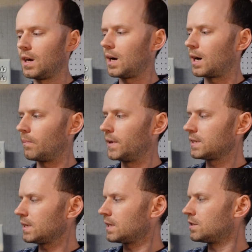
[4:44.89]
Um,
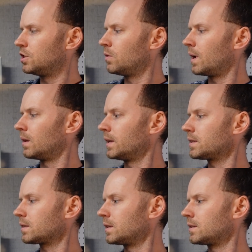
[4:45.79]
this is UL
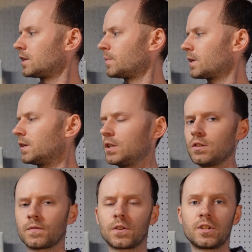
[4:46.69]
listed. It's typically
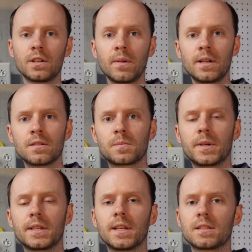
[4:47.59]
used for generators,
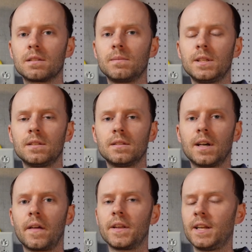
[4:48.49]
but it doesn't mean
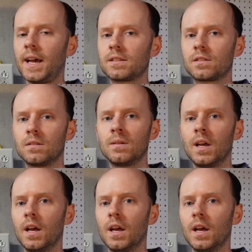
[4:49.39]
uh, that it has to.